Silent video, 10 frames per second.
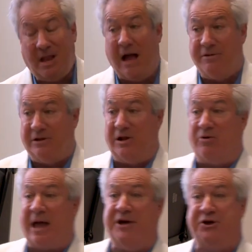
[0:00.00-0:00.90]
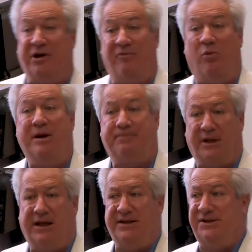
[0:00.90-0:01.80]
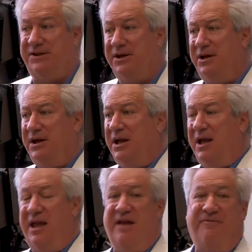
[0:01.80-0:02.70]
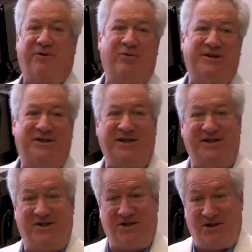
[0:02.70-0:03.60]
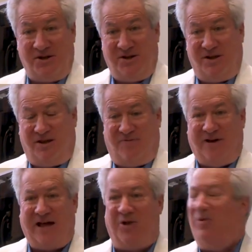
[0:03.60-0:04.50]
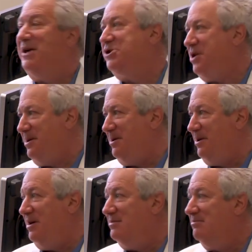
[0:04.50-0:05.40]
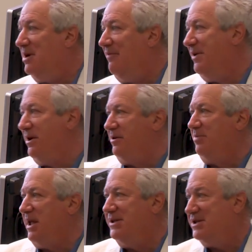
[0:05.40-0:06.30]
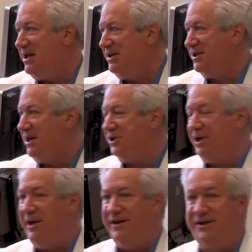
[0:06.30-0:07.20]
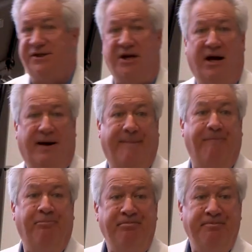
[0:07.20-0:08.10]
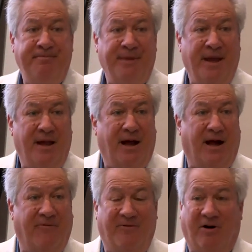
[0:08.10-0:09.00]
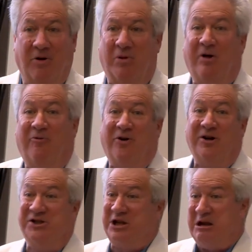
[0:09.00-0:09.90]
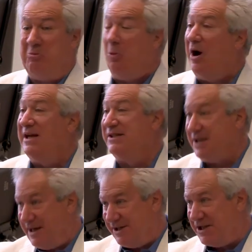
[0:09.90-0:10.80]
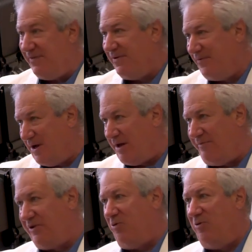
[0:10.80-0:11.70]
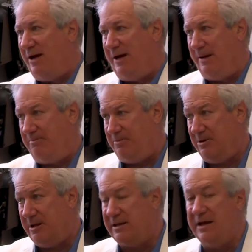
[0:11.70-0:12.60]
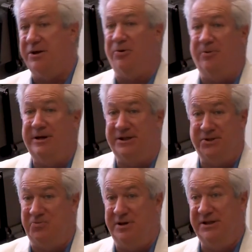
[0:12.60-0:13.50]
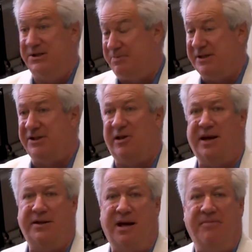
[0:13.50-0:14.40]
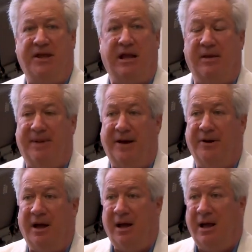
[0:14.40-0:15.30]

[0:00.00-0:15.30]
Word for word: how the location of one place influences the valuation of another place. And as such, he is um, uh, very well versed in why cities have evolved the way that they do, and it's what he spends a lot of time thinking about.